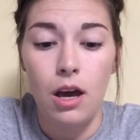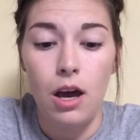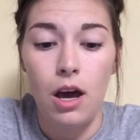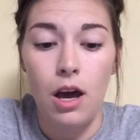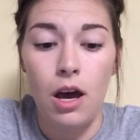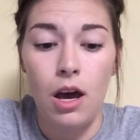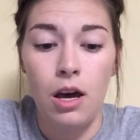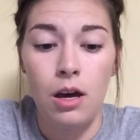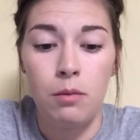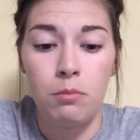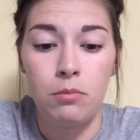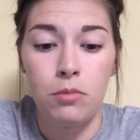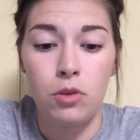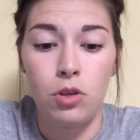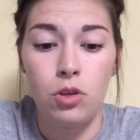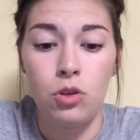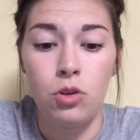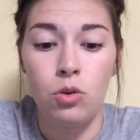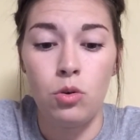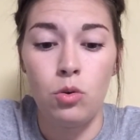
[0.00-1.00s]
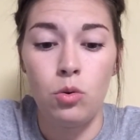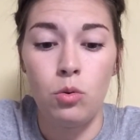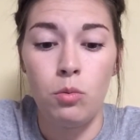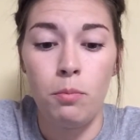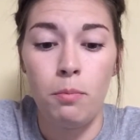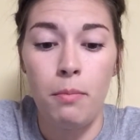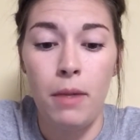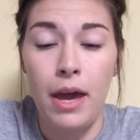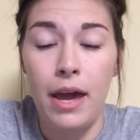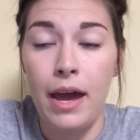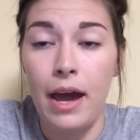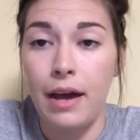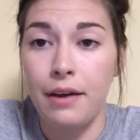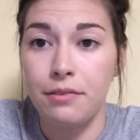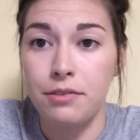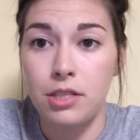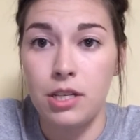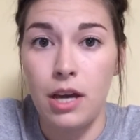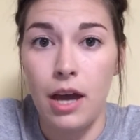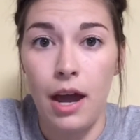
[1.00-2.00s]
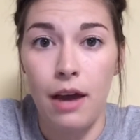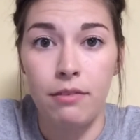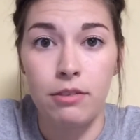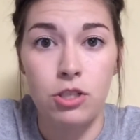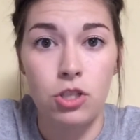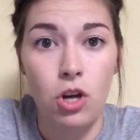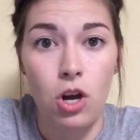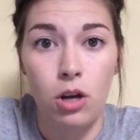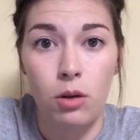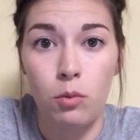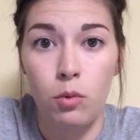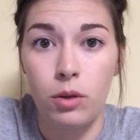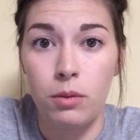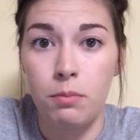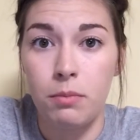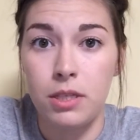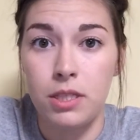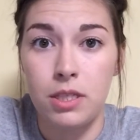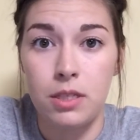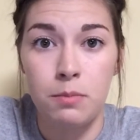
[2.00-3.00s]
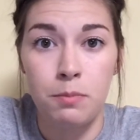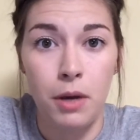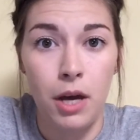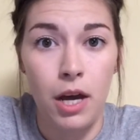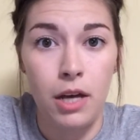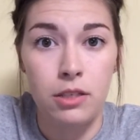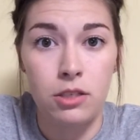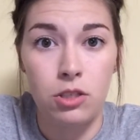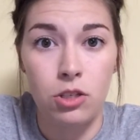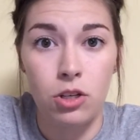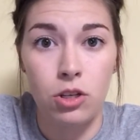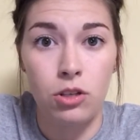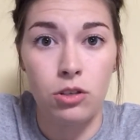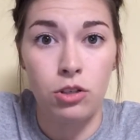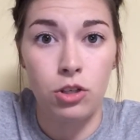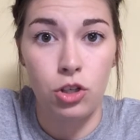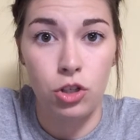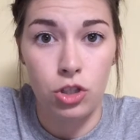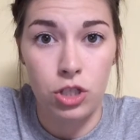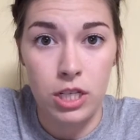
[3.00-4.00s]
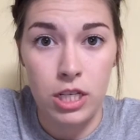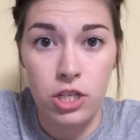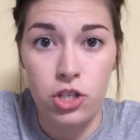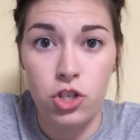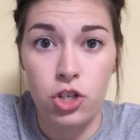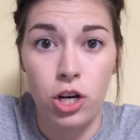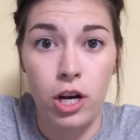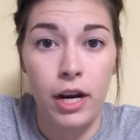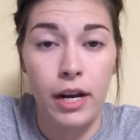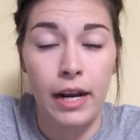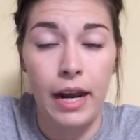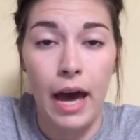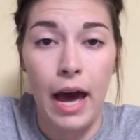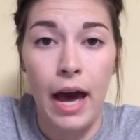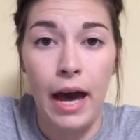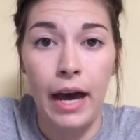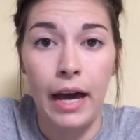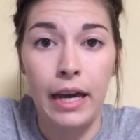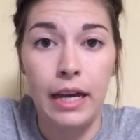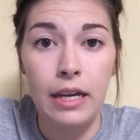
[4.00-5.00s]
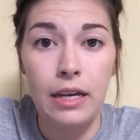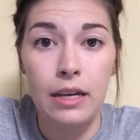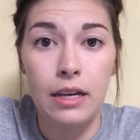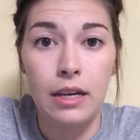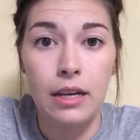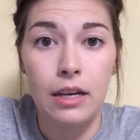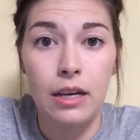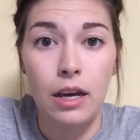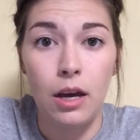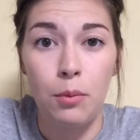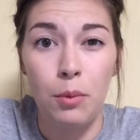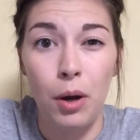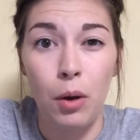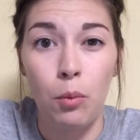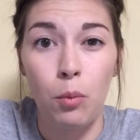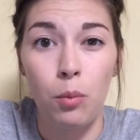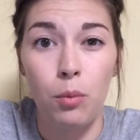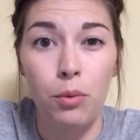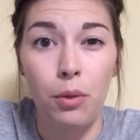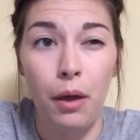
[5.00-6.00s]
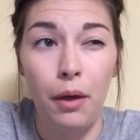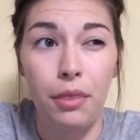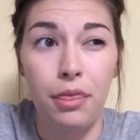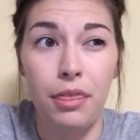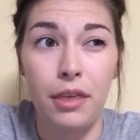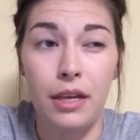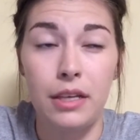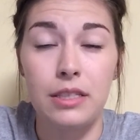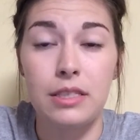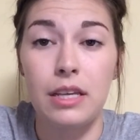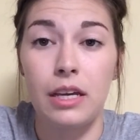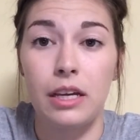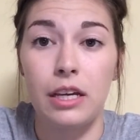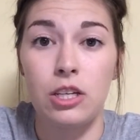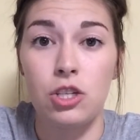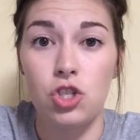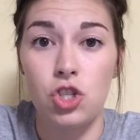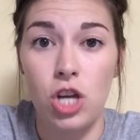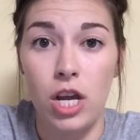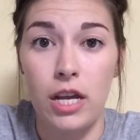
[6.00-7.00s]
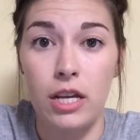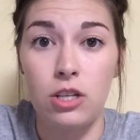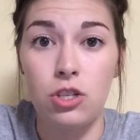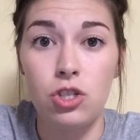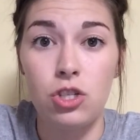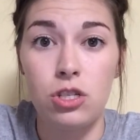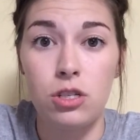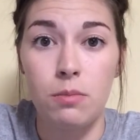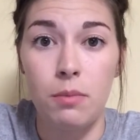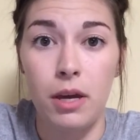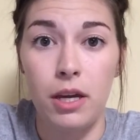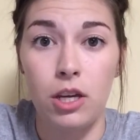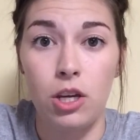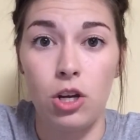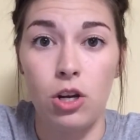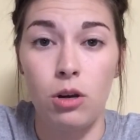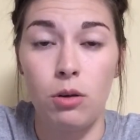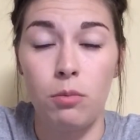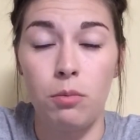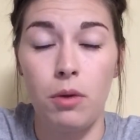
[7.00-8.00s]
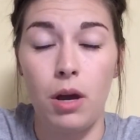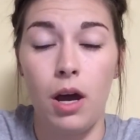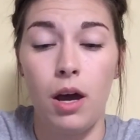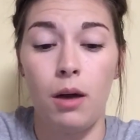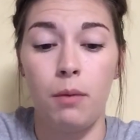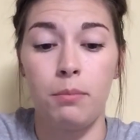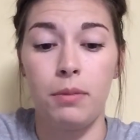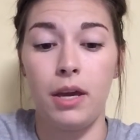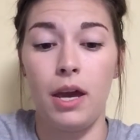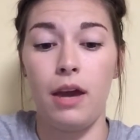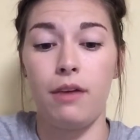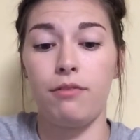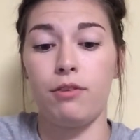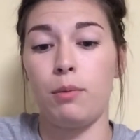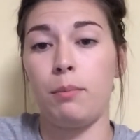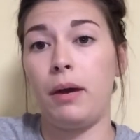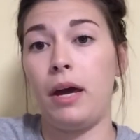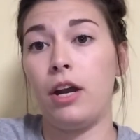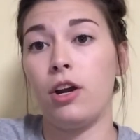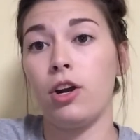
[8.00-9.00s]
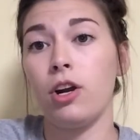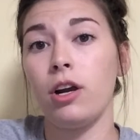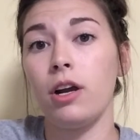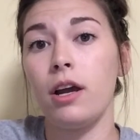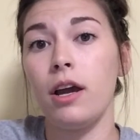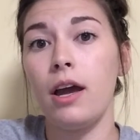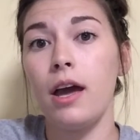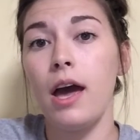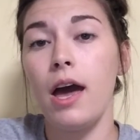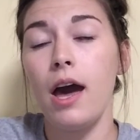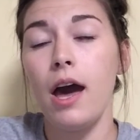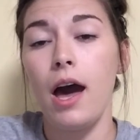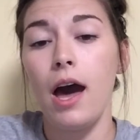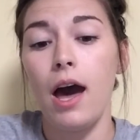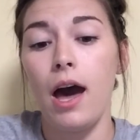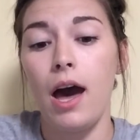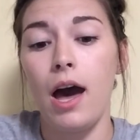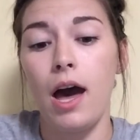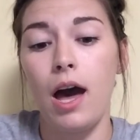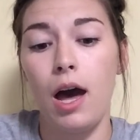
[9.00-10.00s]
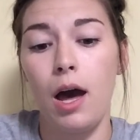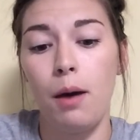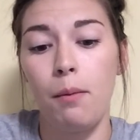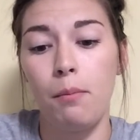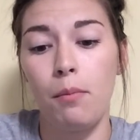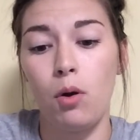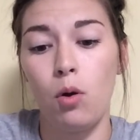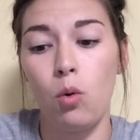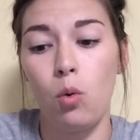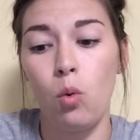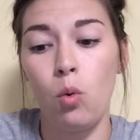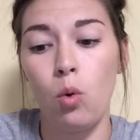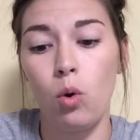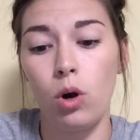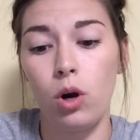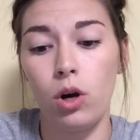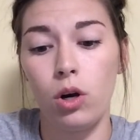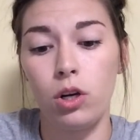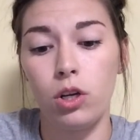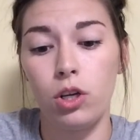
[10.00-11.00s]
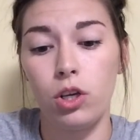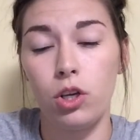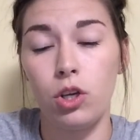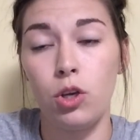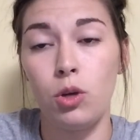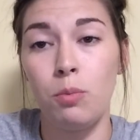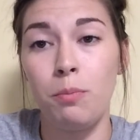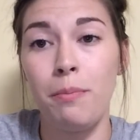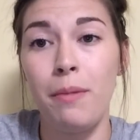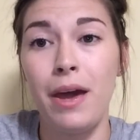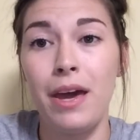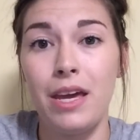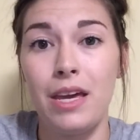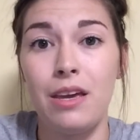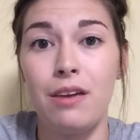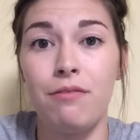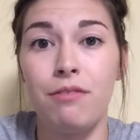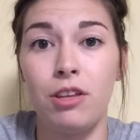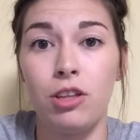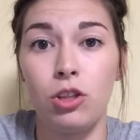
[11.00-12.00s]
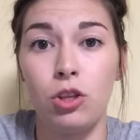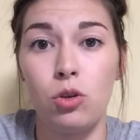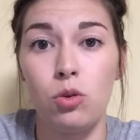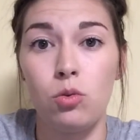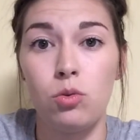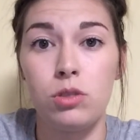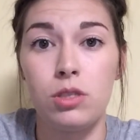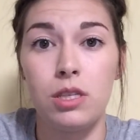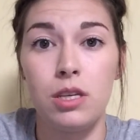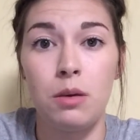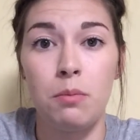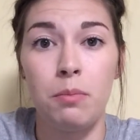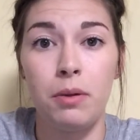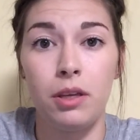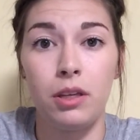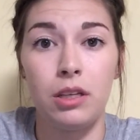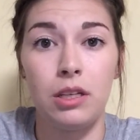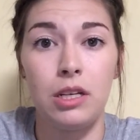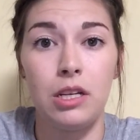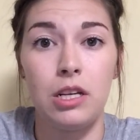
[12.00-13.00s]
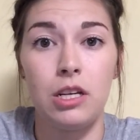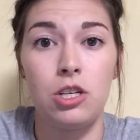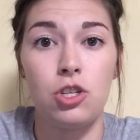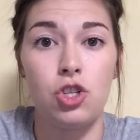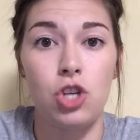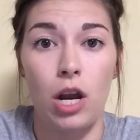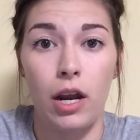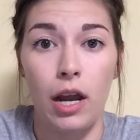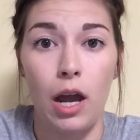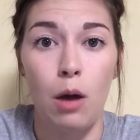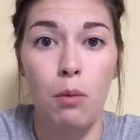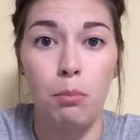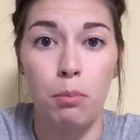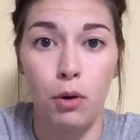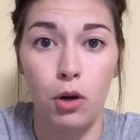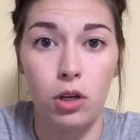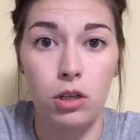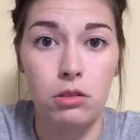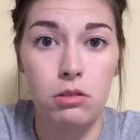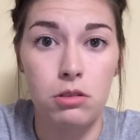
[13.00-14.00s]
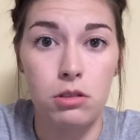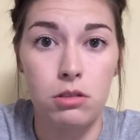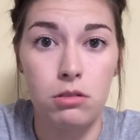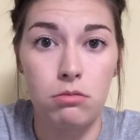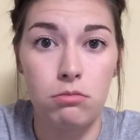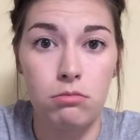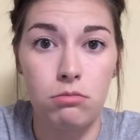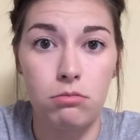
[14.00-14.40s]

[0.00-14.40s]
You may have to have a talk with Mrs. Bosler, your teacher, and I about things that can change to make your behavior better. Or you may even lose the ability to check out books.